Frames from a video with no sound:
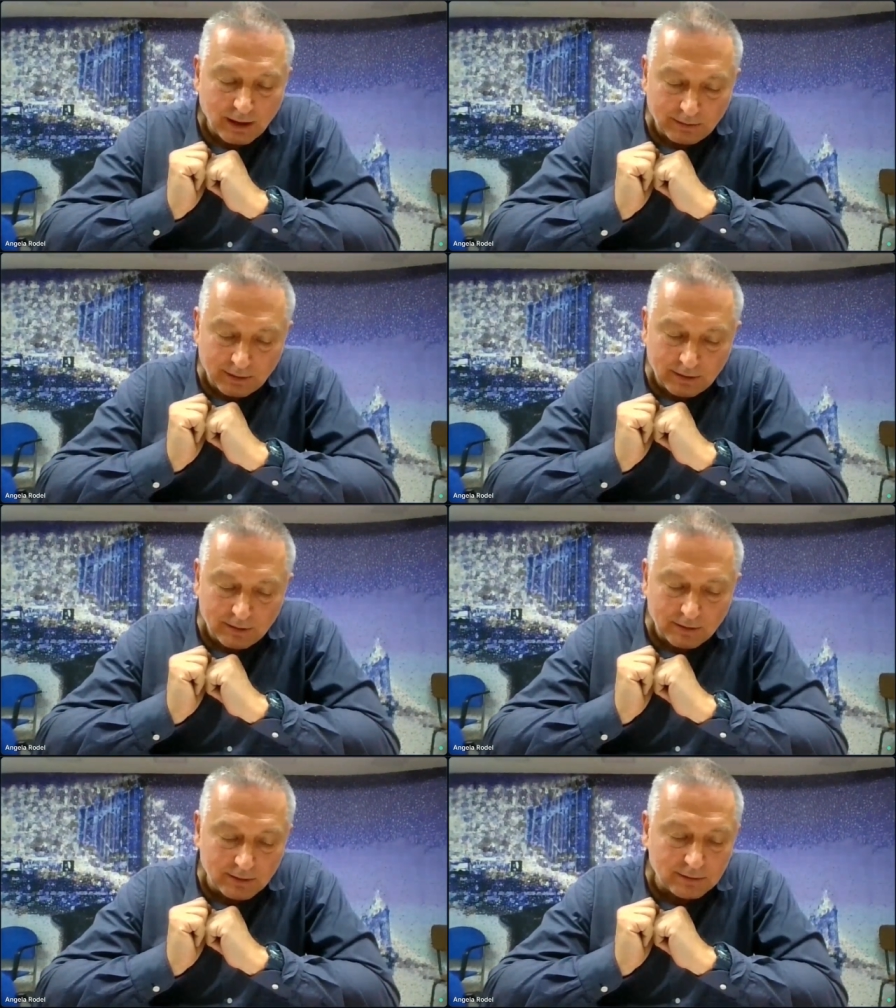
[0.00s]

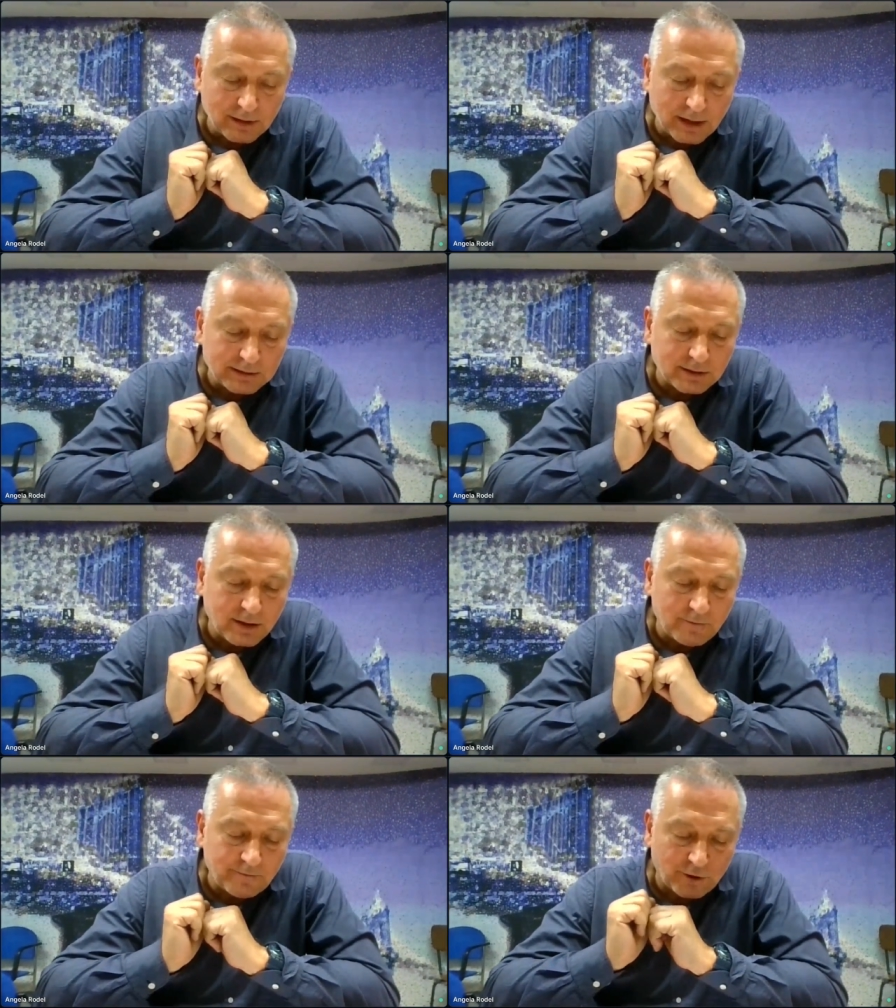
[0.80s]
Nothing is as
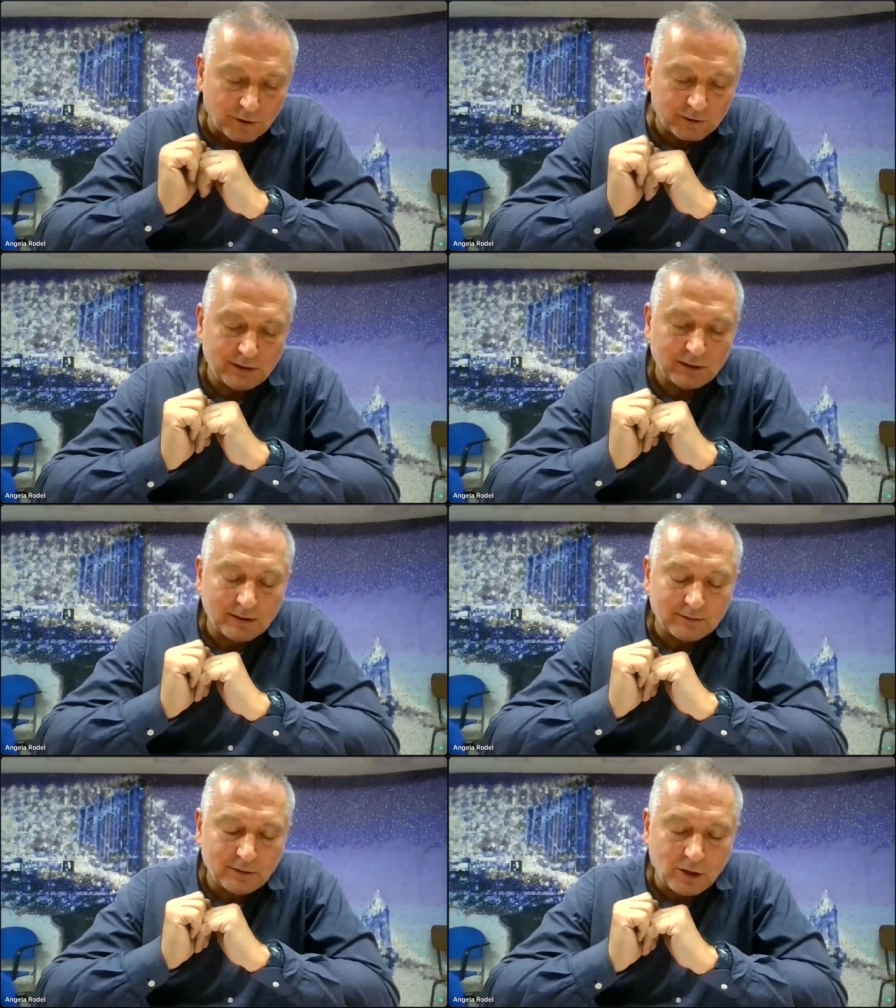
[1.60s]

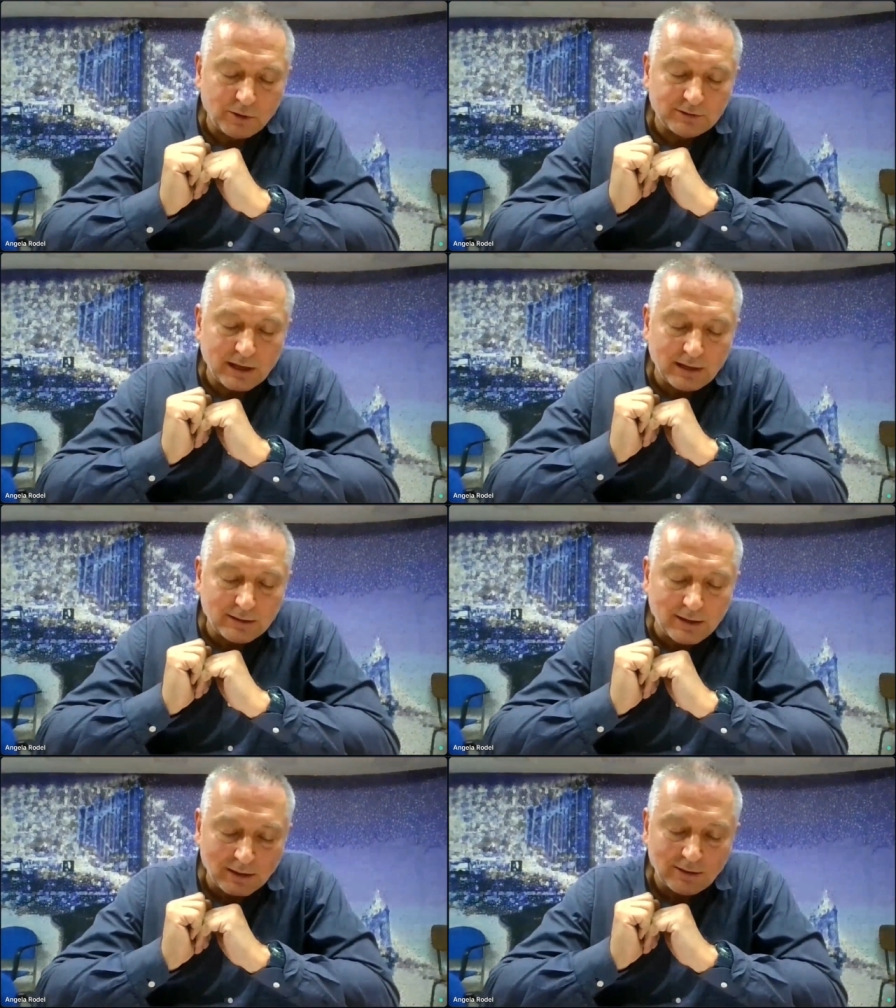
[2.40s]
comforting as those
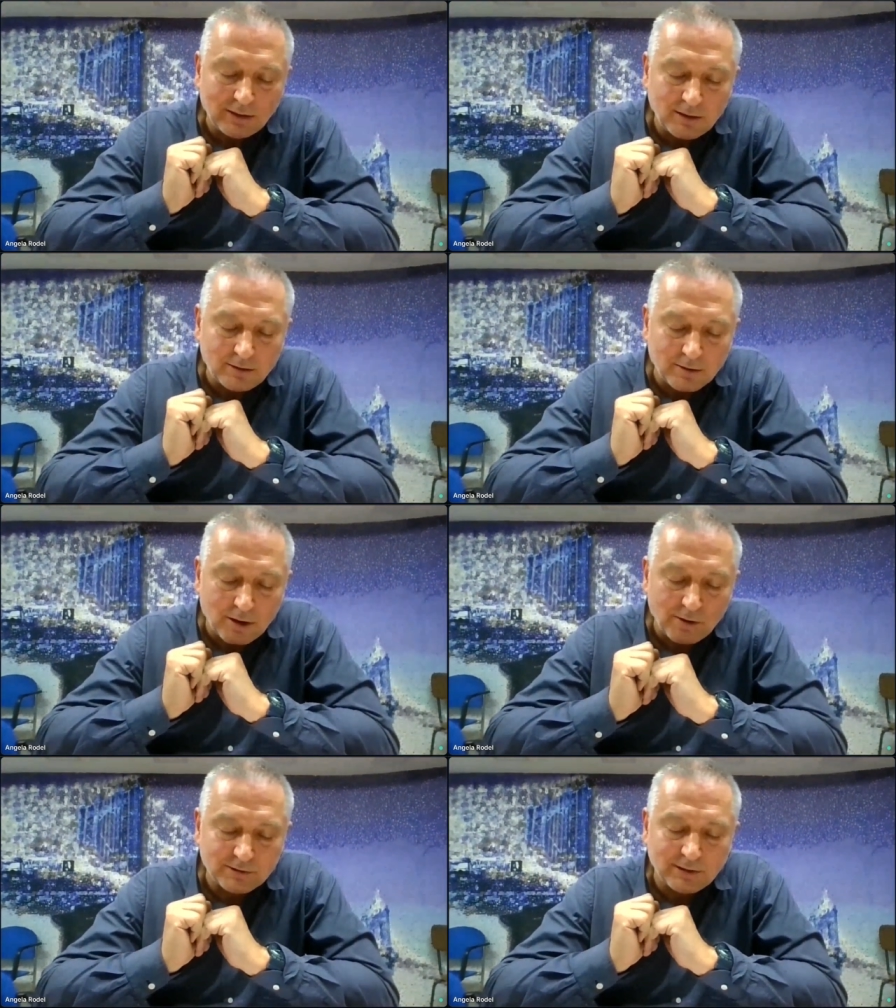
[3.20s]
identical
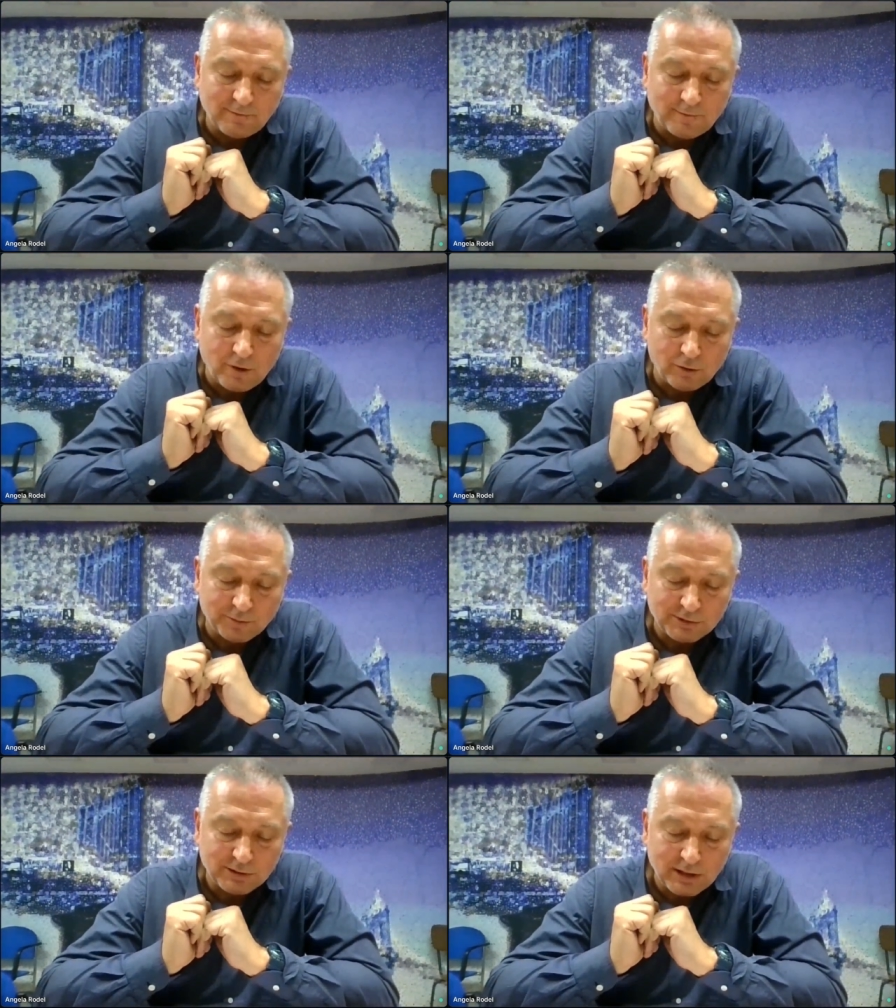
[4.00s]
rows of
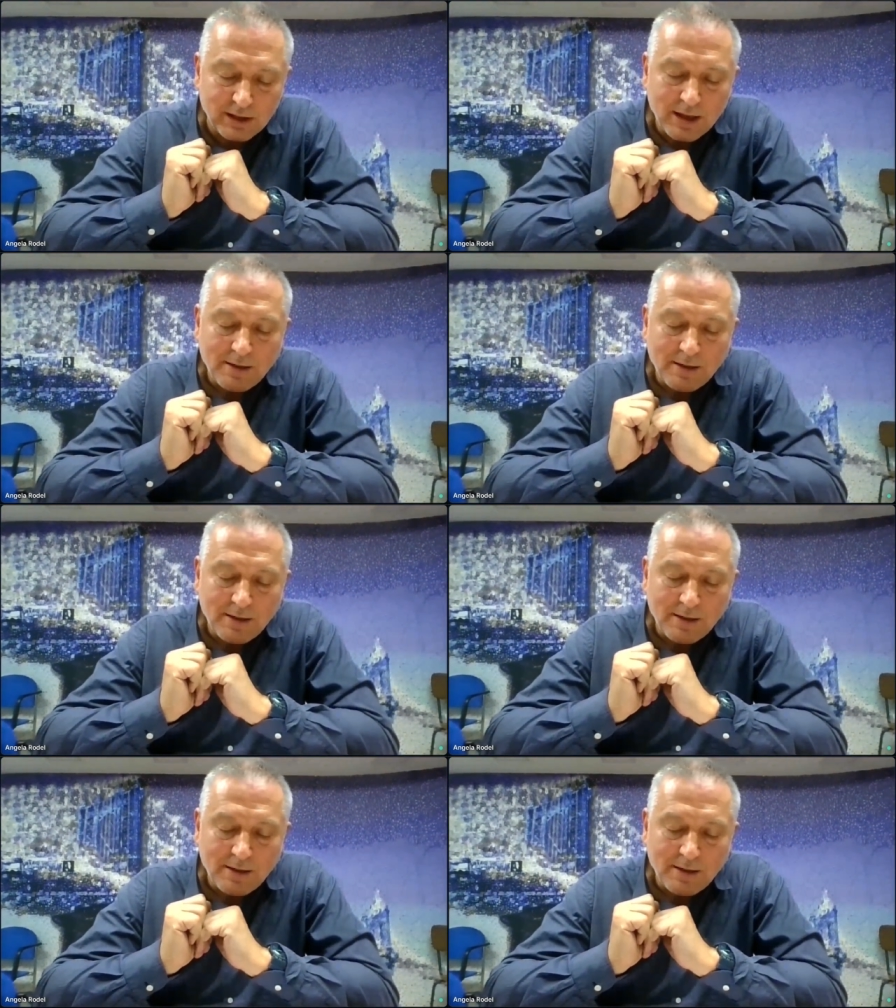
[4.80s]
volumes.